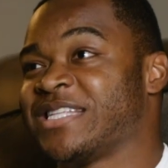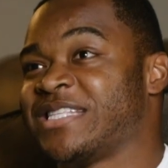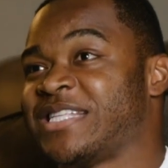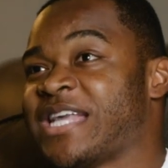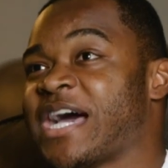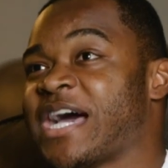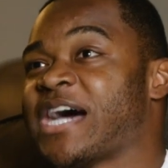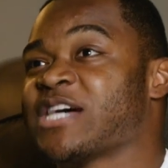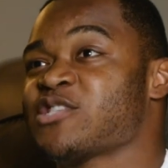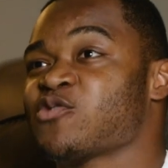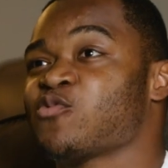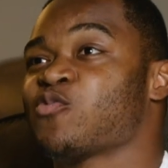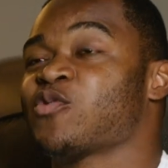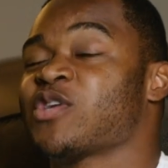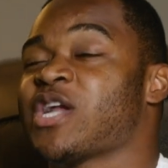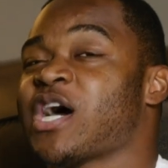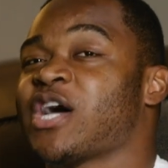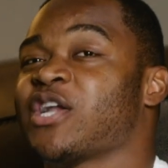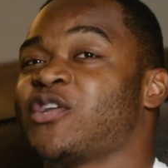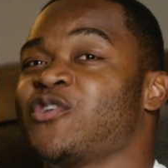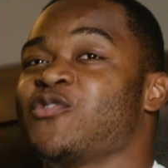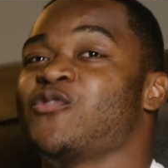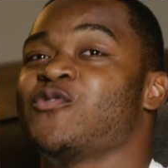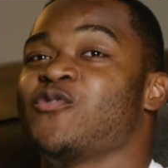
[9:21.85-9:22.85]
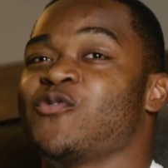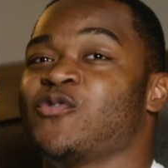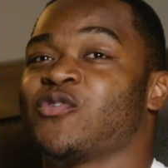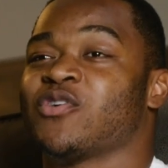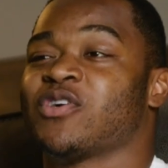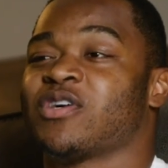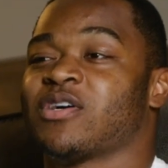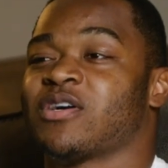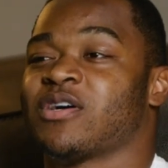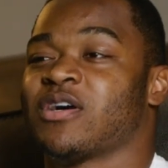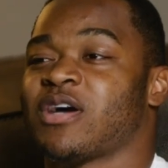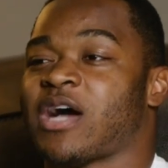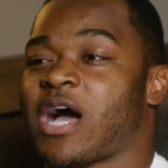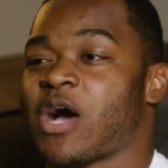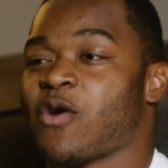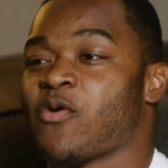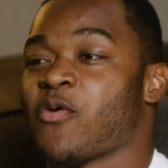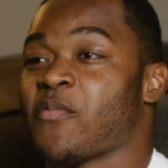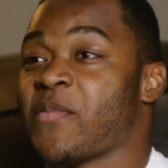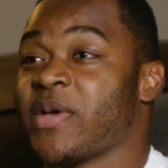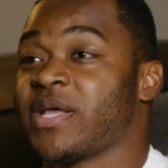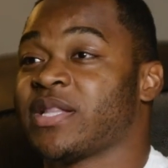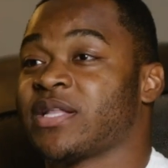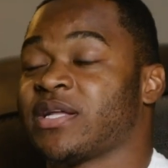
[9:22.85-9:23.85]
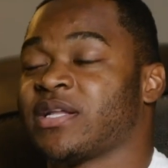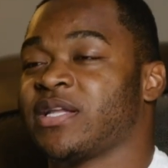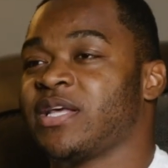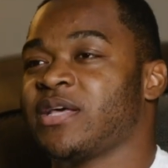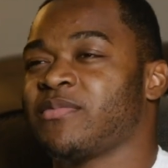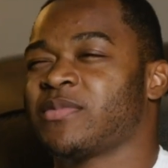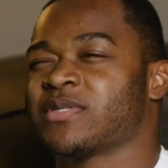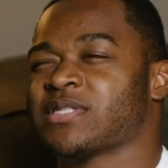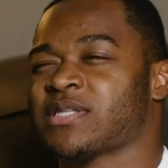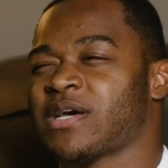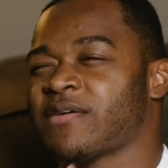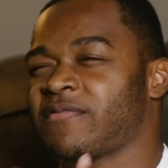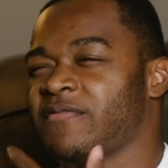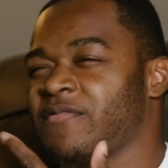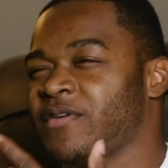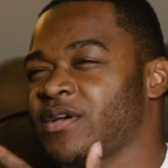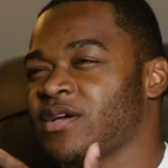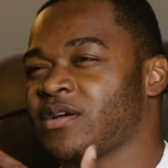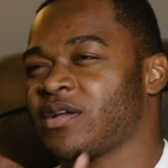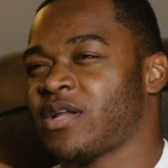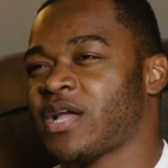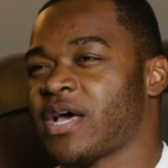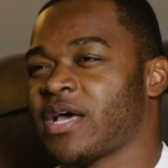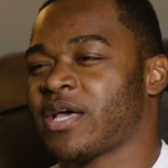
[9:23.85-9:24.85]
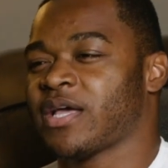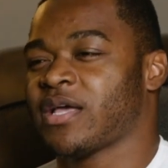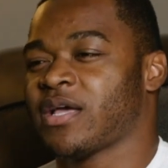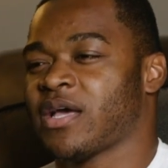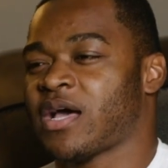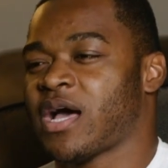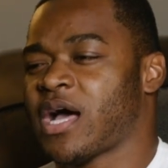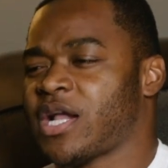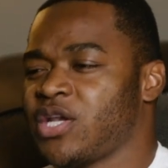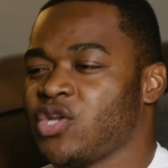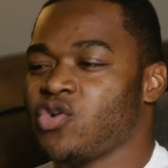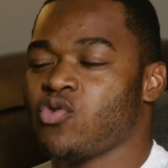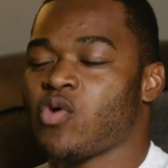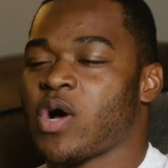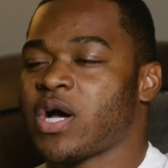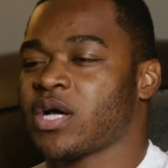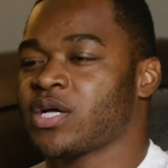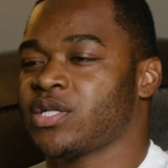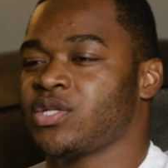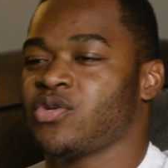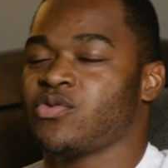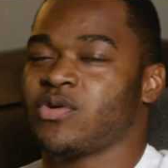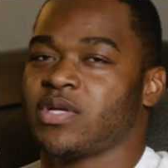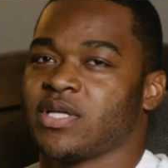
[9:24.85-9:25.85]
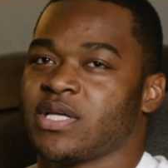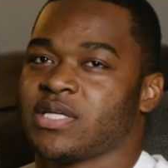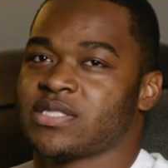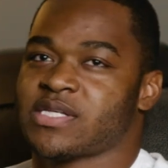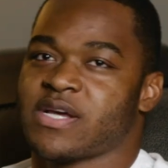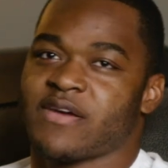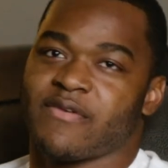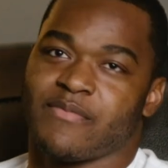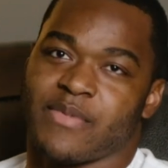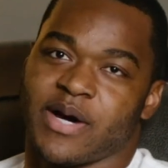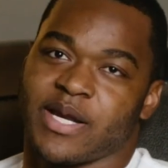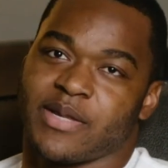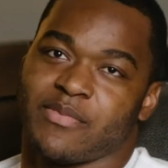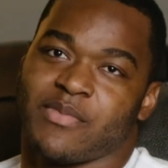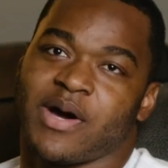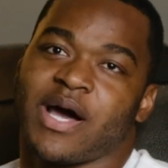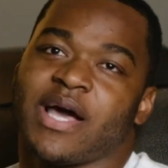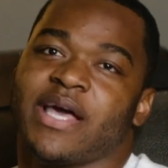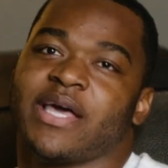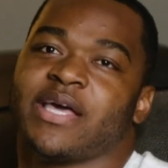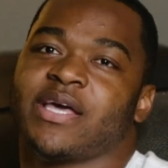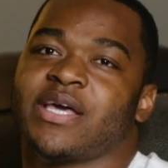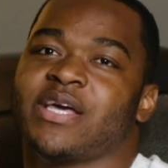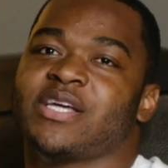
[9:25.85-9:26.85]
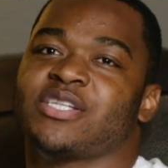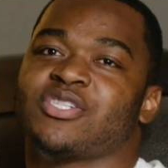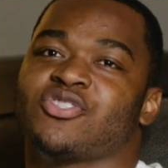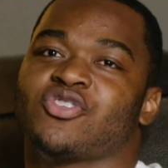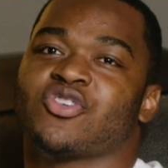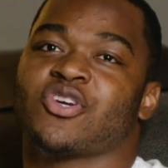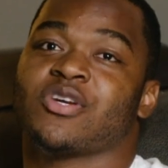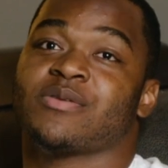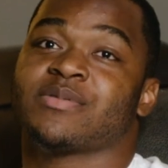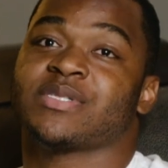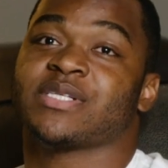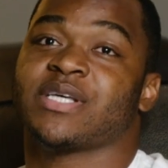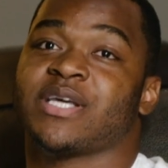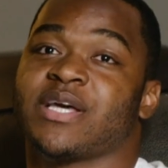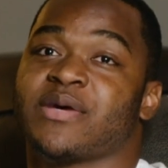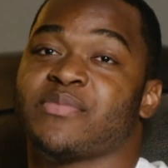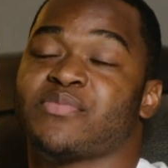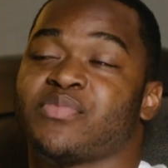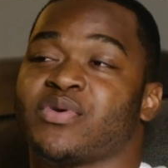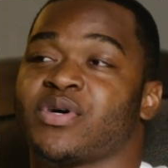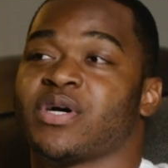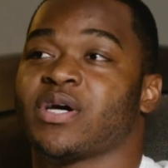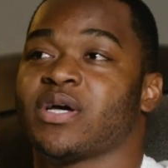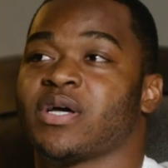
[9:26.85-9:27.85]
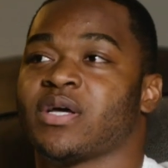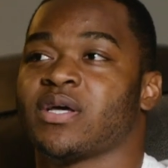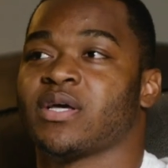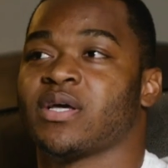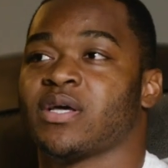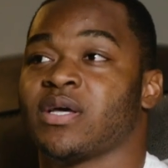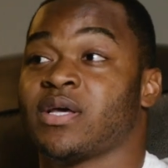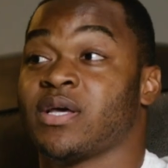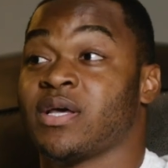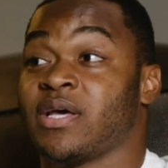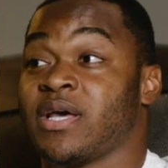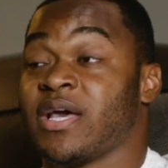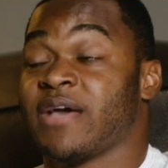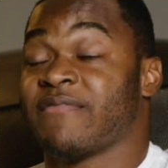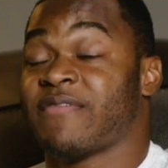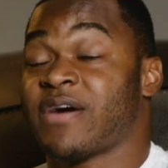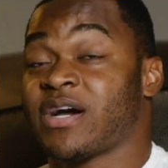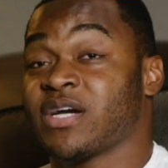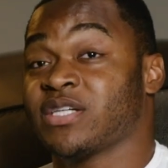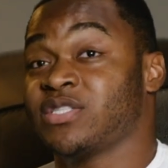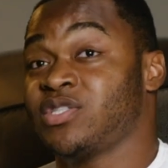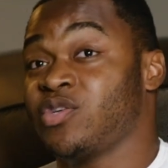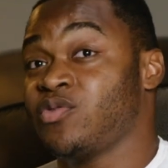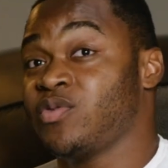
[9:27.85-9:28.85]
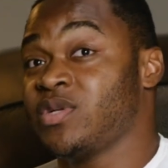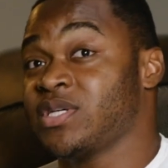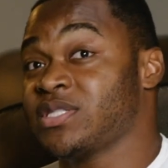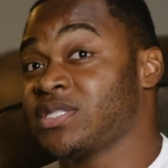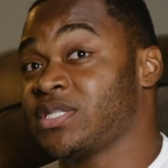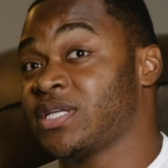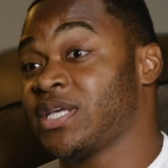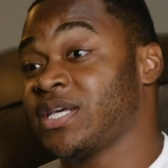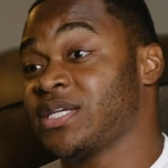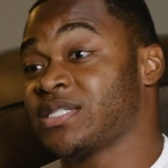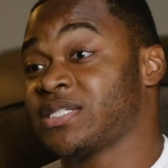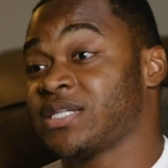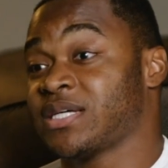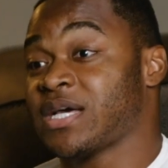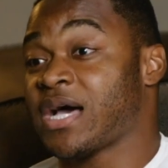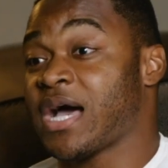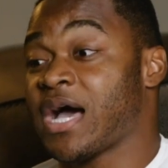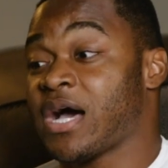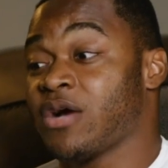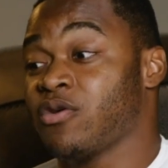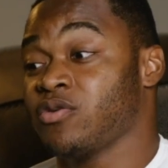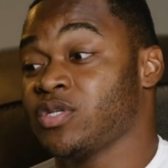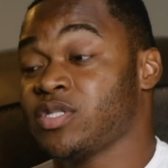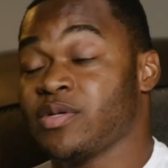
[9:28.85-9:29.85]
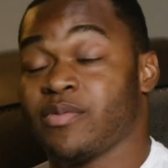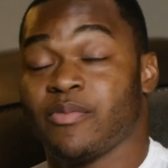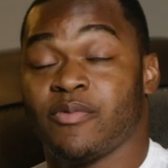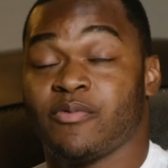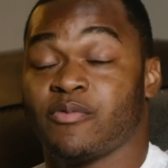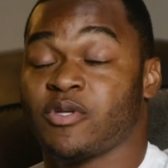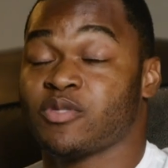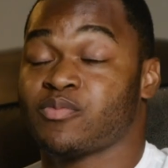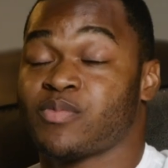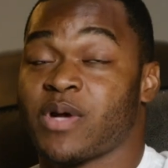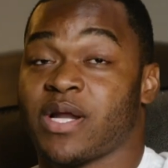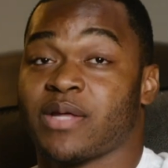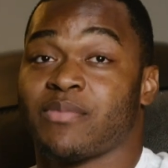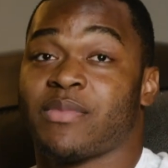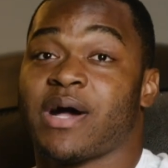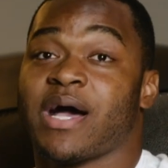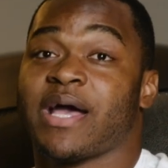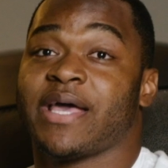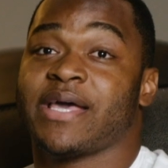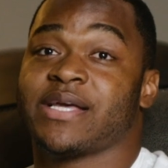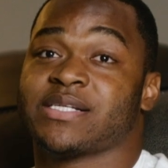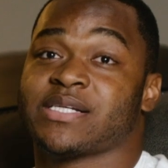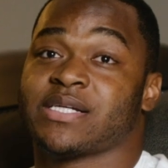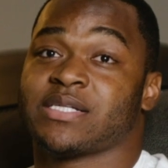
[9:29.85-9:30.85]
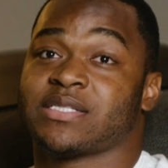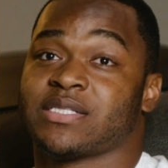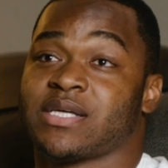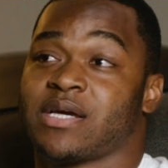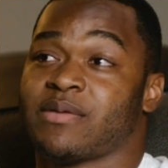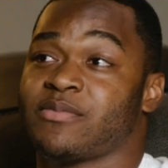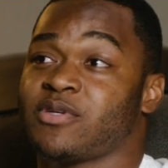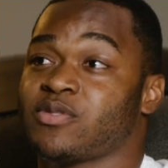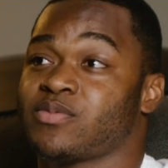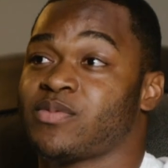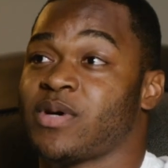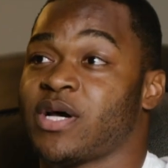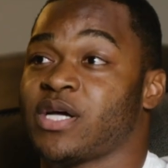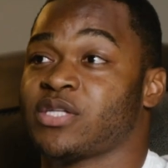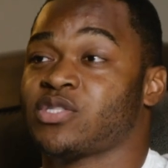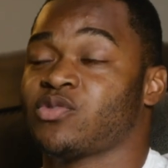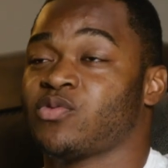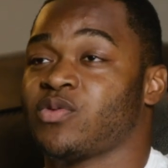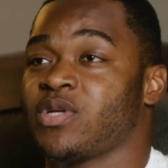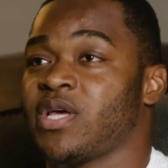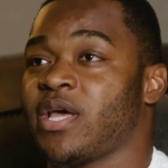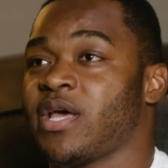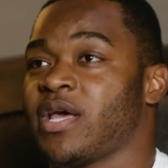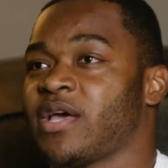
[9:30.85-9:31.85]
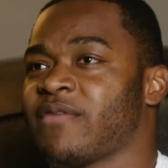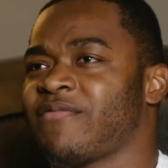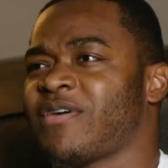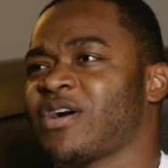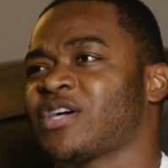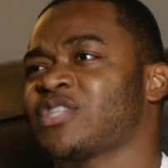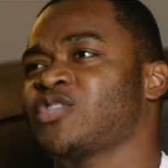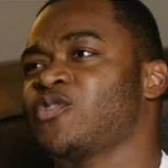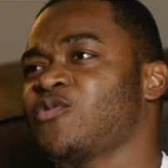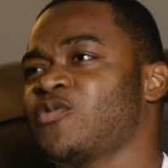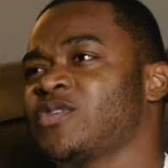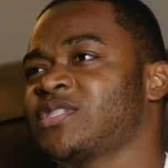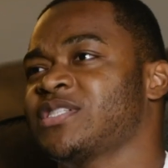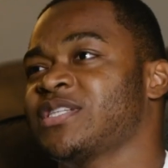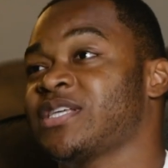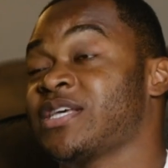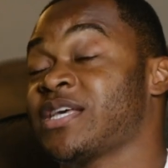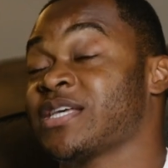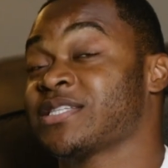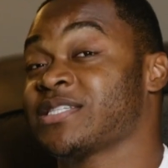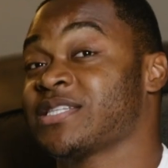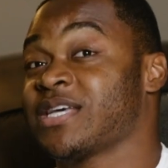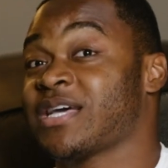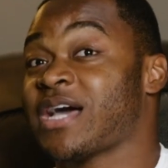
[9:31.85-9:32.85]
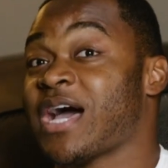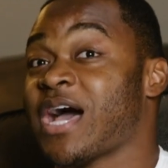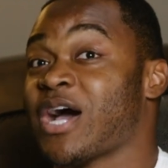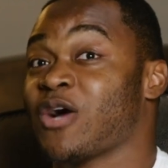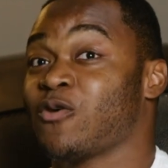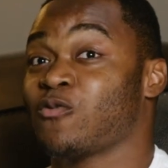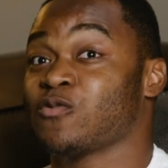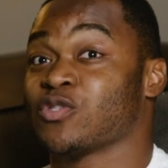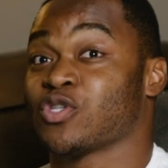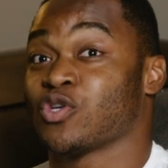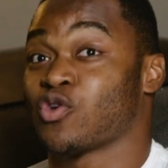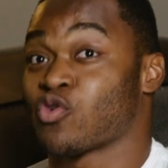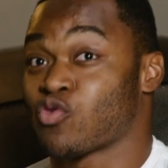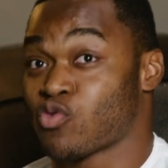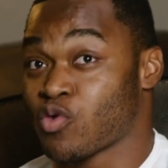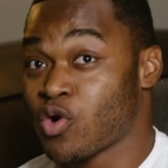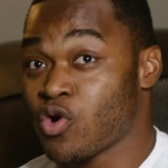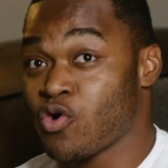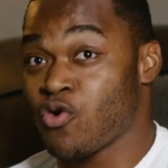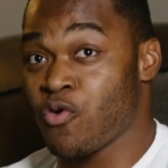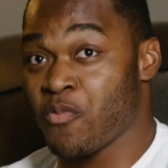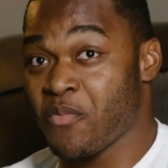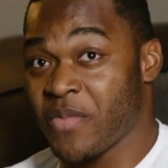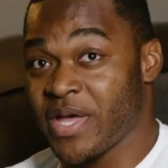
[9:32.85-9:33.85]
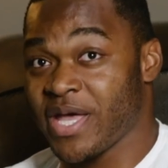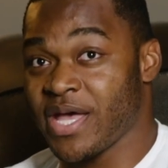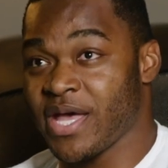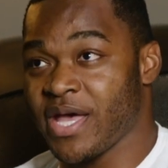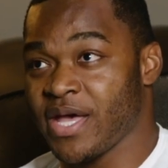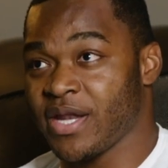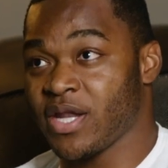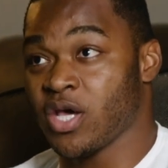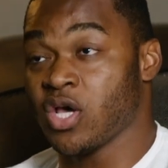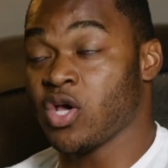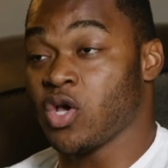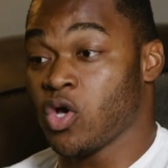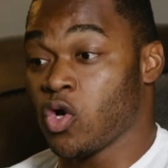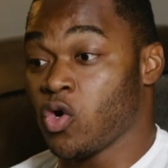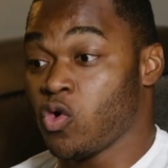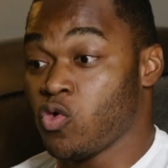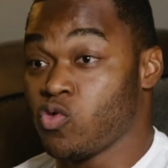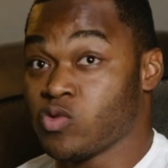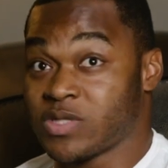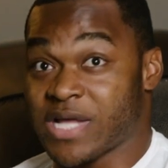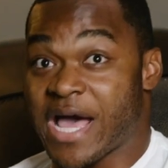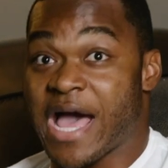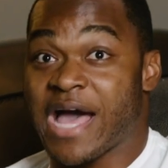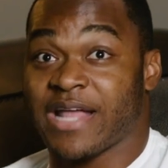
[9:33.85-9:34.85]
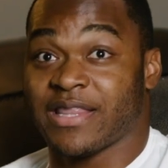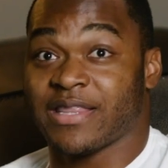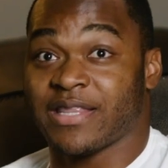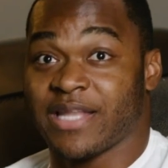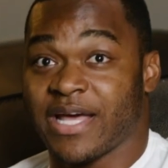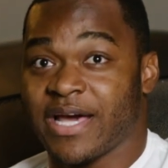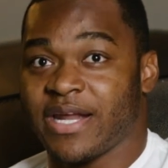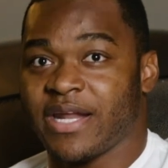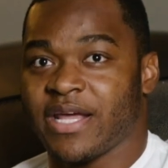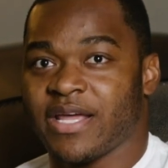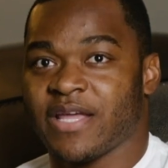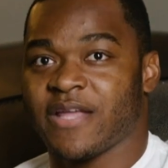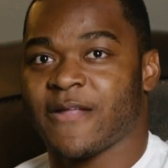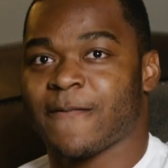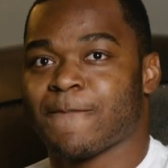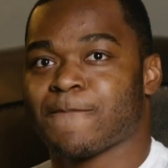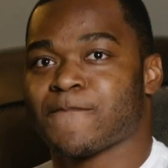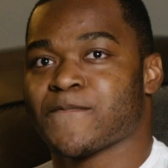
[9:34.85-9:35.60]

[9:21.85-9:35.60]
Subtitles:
that's when I knew I would make the leap. Because I figured, like, I knew I could do it against everybody my age, you know what I'm saying? But if I could do this against a guy who's, he was probably my age at the time, he's probably 28. If I could do this against a guy who's a grown man, who's athletic,